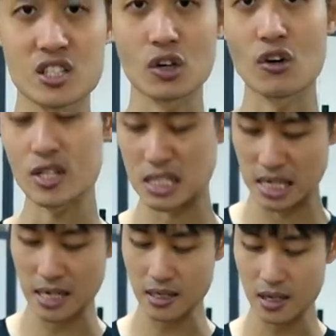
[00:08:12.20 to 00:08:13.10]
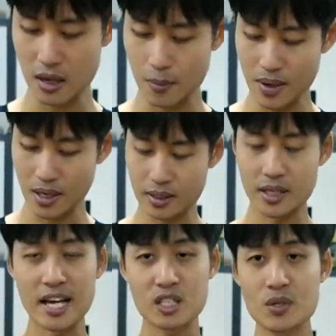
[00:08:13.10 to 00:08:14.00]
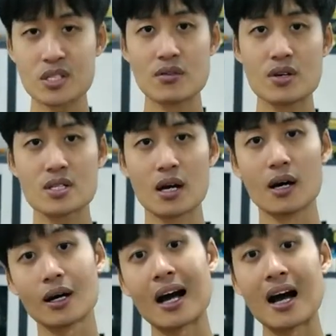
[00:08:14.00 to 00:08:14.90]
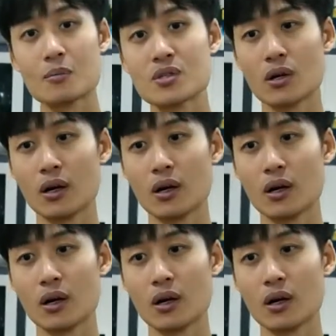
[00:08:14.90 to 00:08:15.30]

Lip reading: a cross guard. But the Expert Series comes